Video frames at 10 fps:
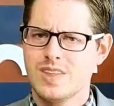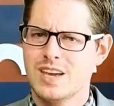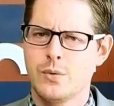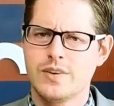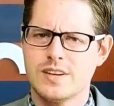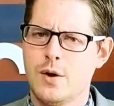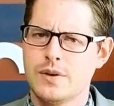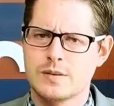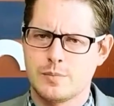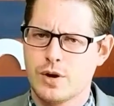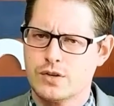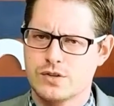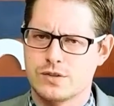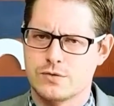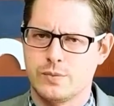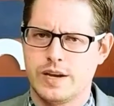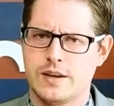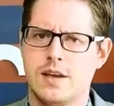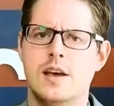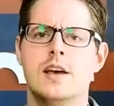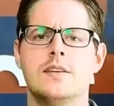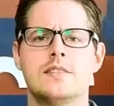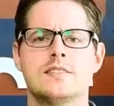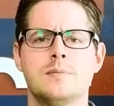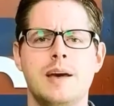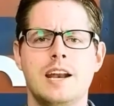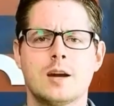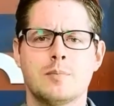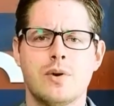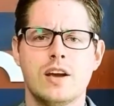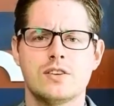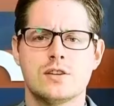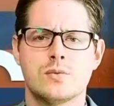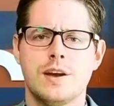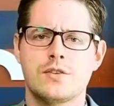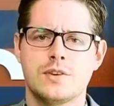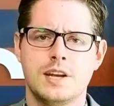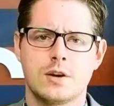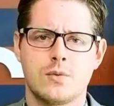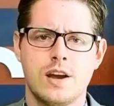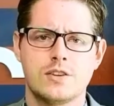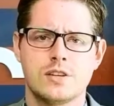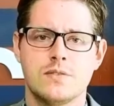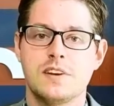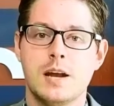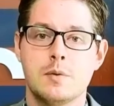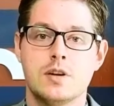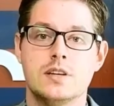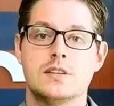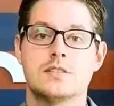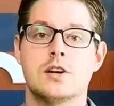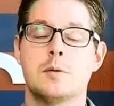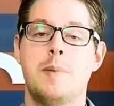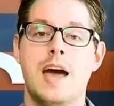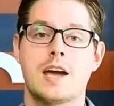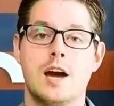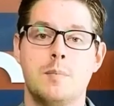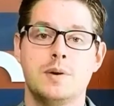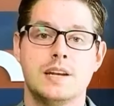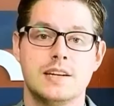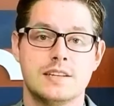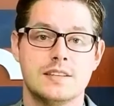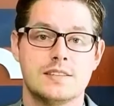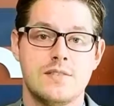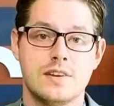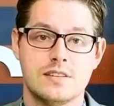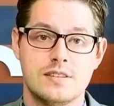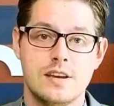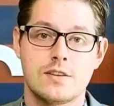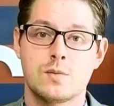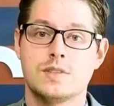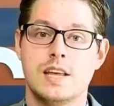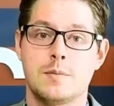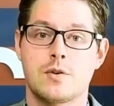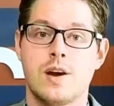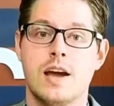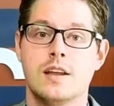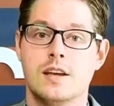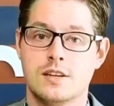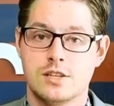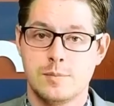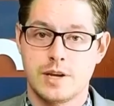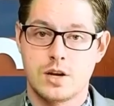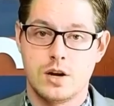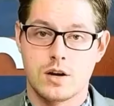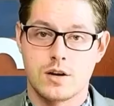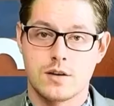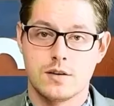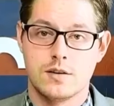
It wasn't always approached this way. Systematic oppression to racial integration of neighborhoods started back up in 1976 with Democrat Jimmy Carter.